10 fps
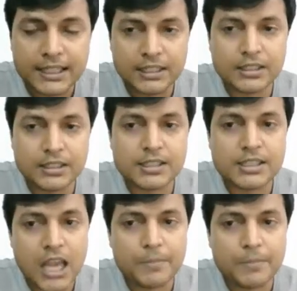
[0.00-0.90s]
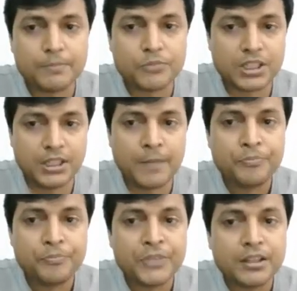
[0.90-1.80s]
Directly, this
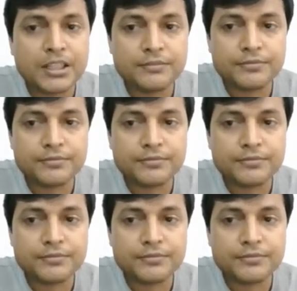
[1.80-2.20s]
MMC